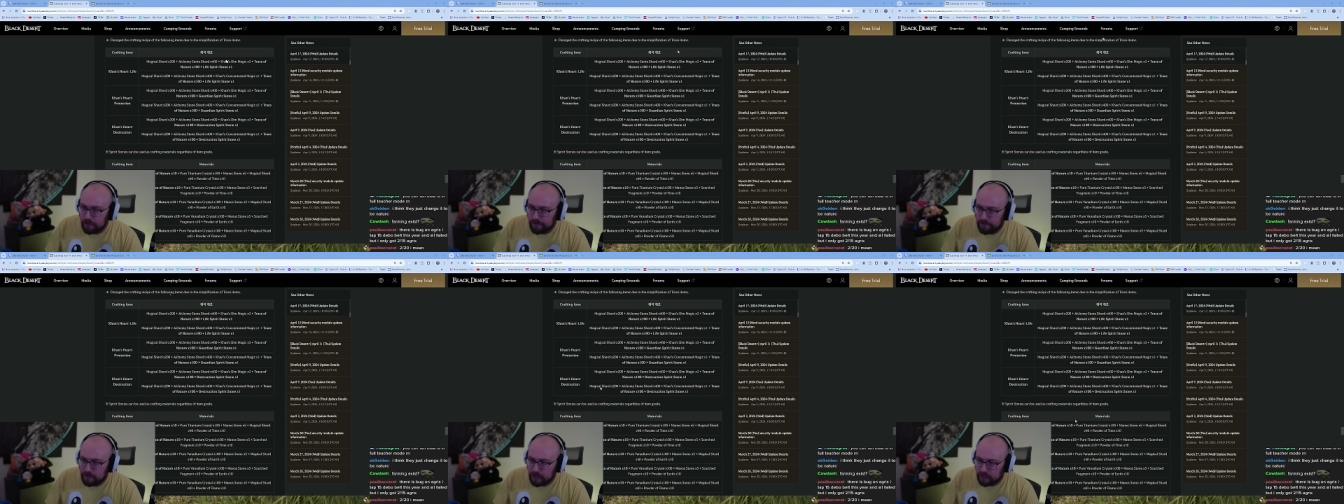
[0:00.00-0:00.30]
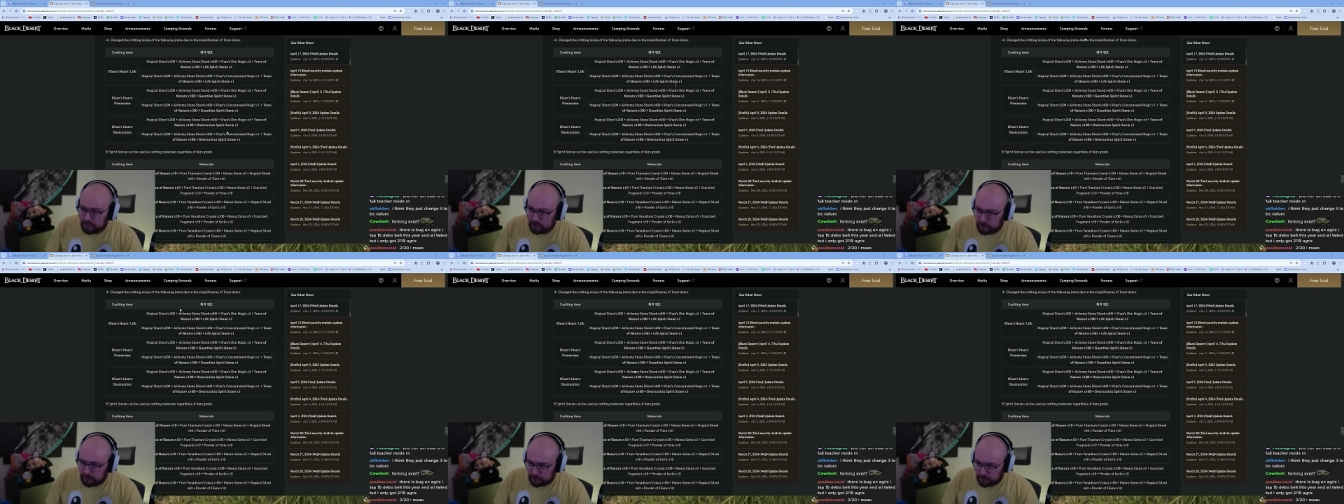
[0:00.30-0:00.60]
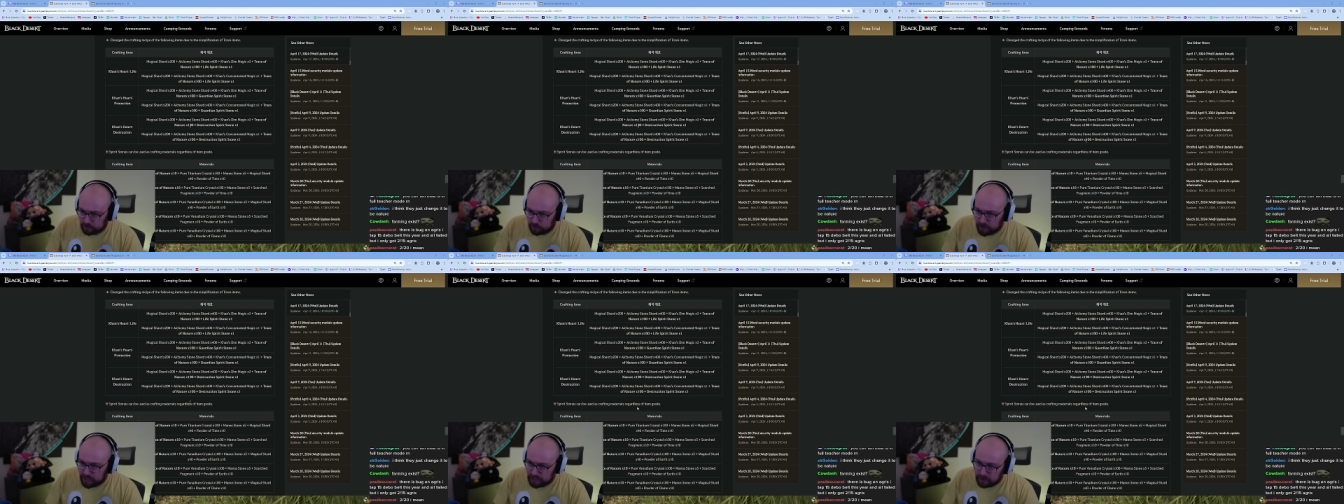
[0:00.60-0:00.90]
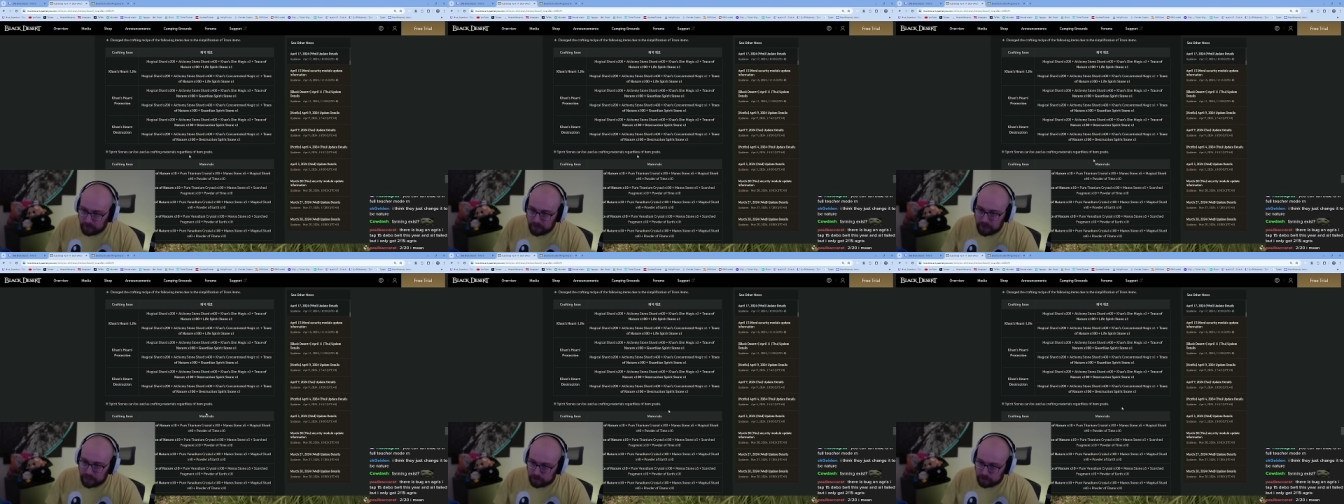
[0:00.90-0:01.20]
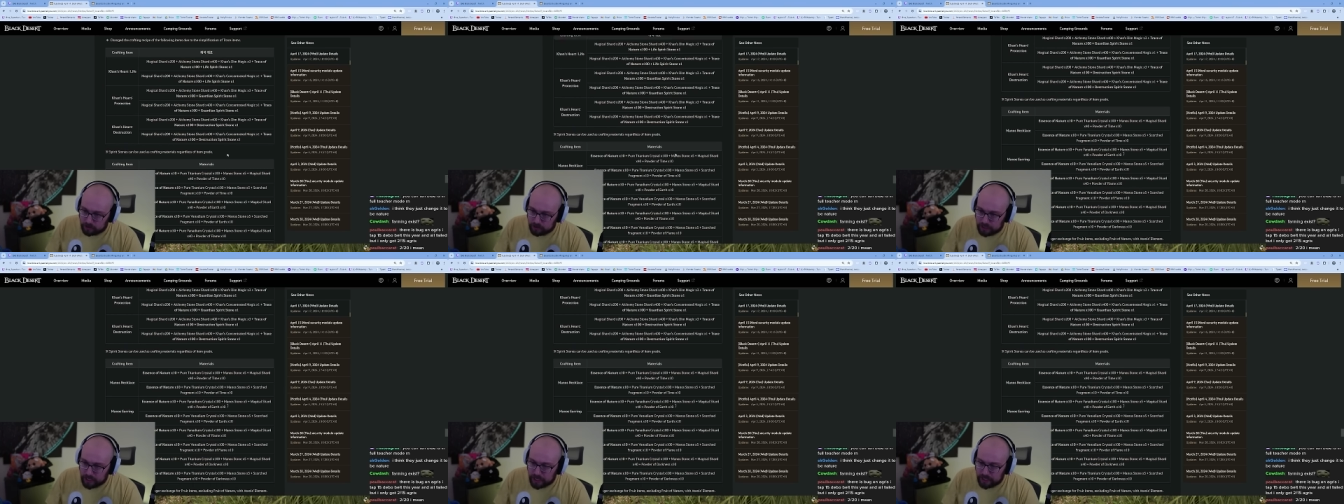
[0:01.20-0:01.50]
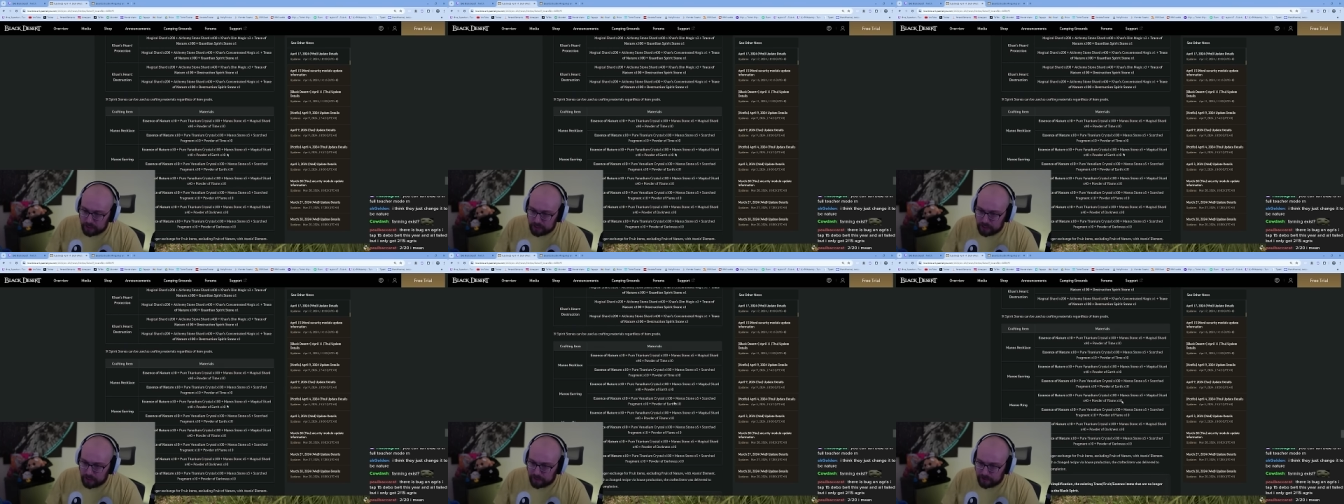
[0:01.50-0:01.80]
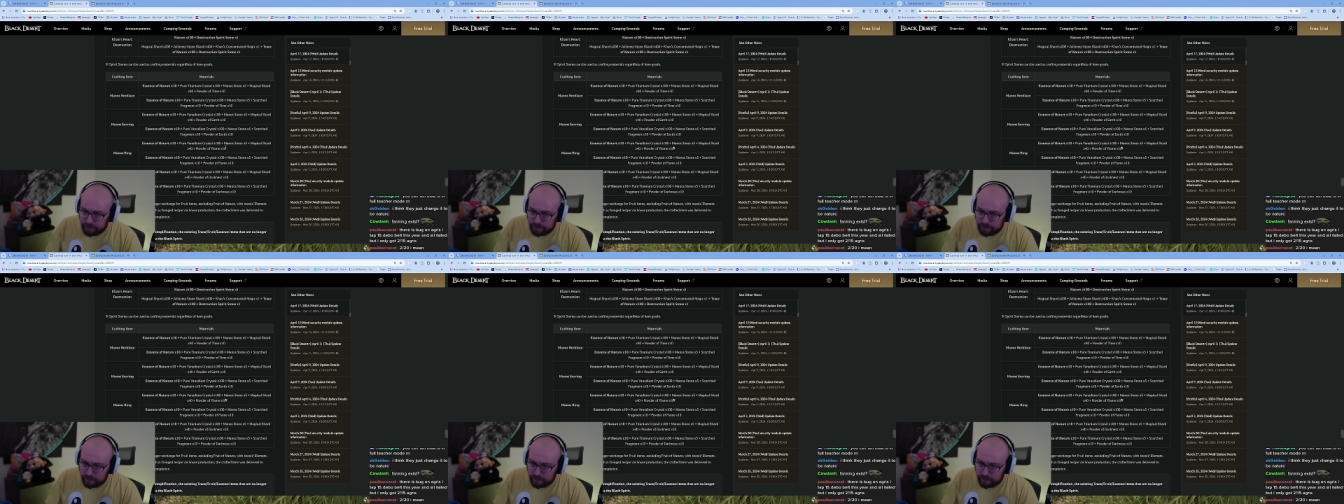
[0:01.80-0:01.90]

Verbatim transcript: Like, like the recipes are changed here.